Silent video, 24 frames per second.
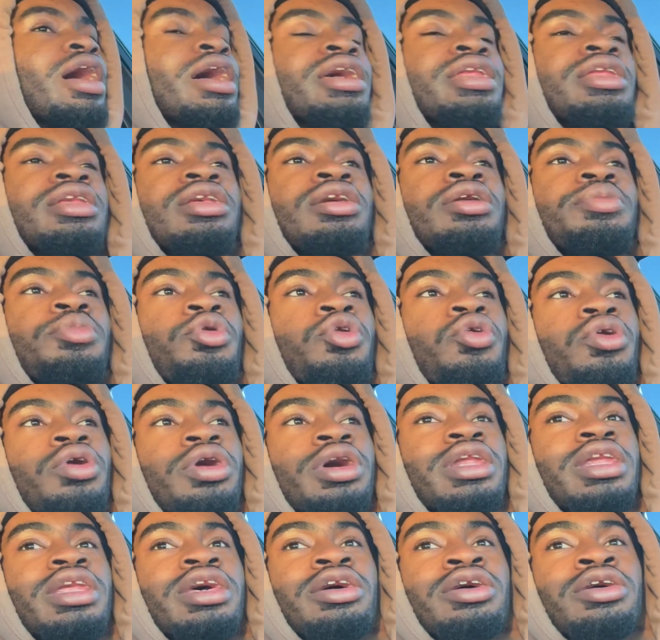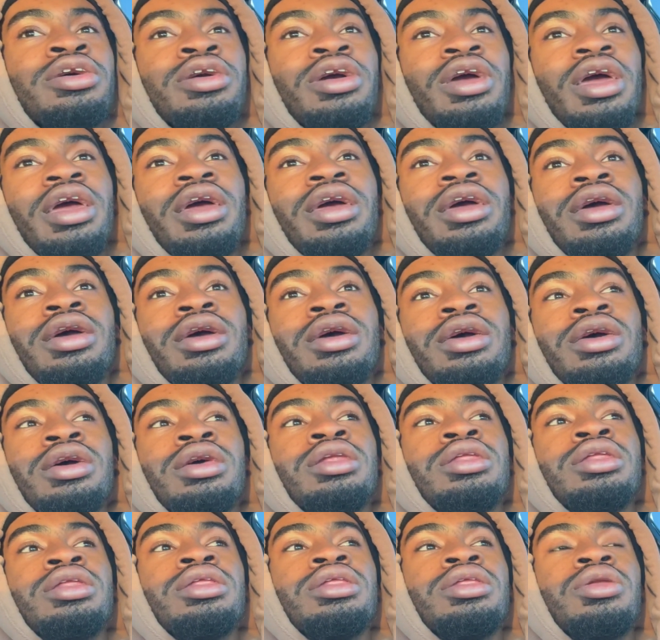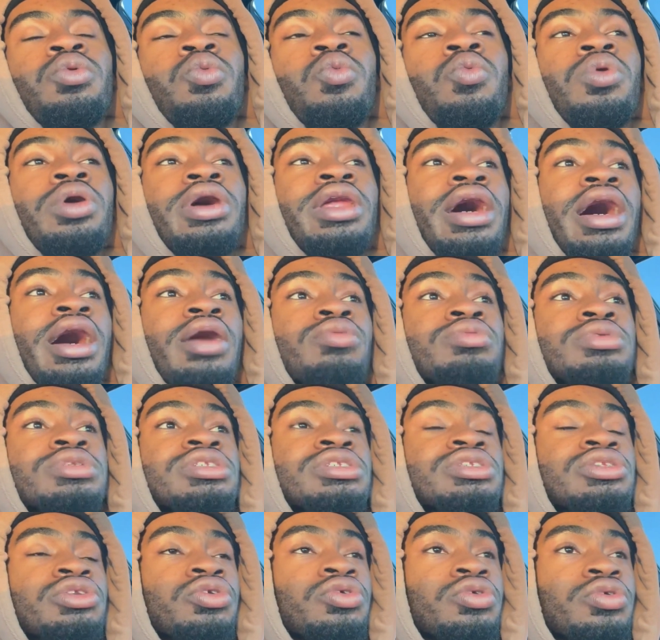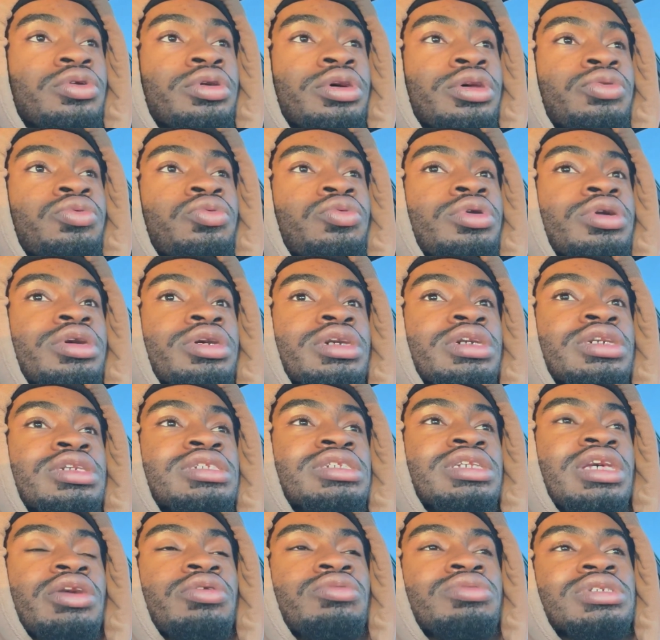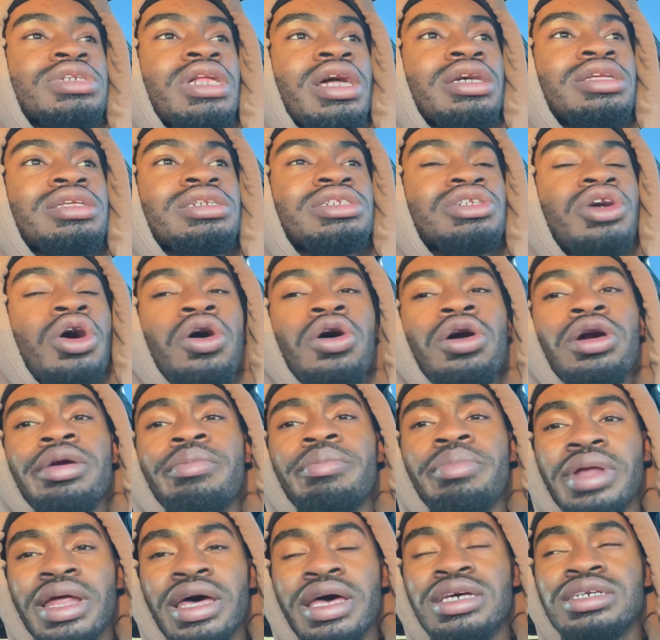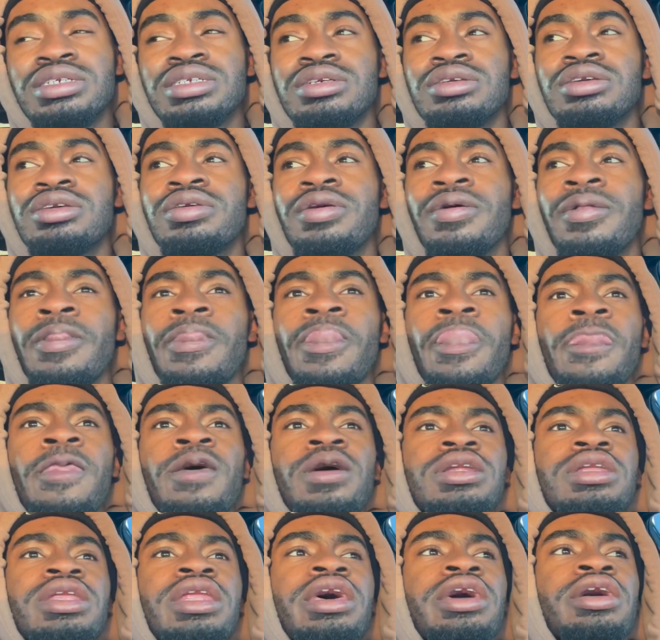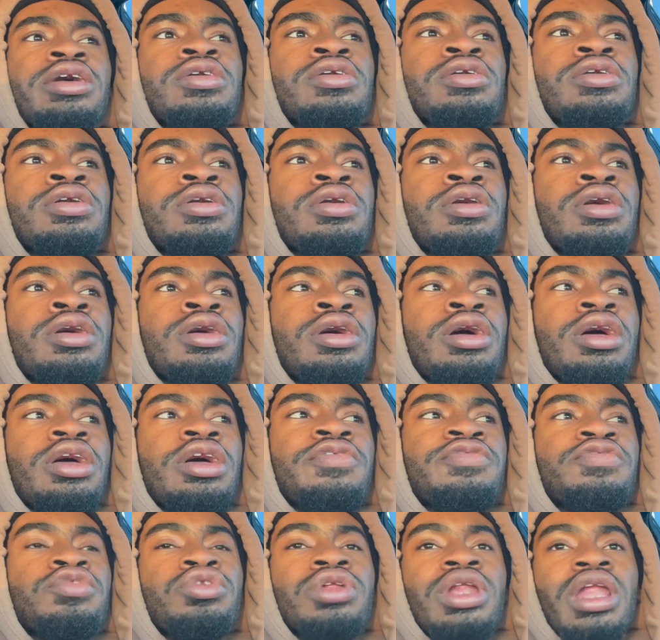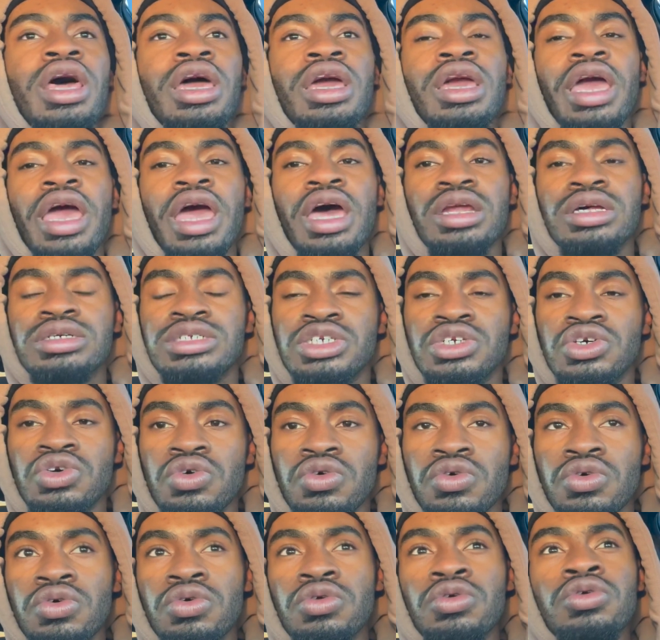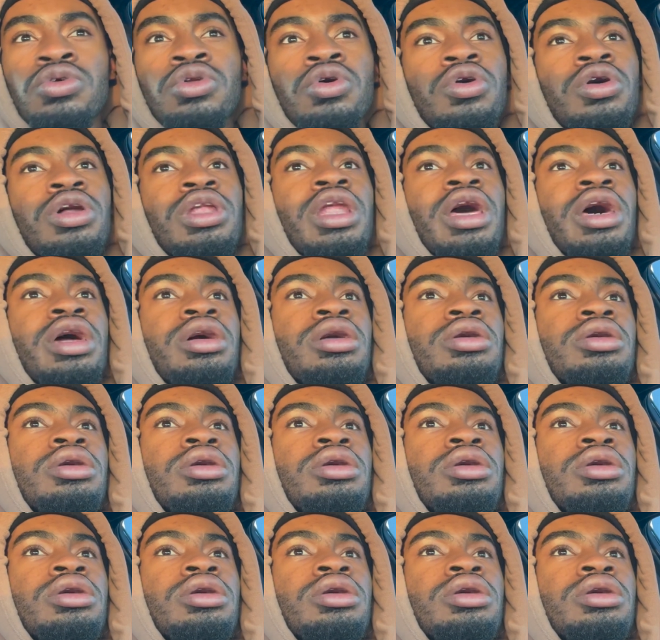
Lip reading: ended up going there, and what I was doing was, it was like this hard plastic. Now, if you like at a school or like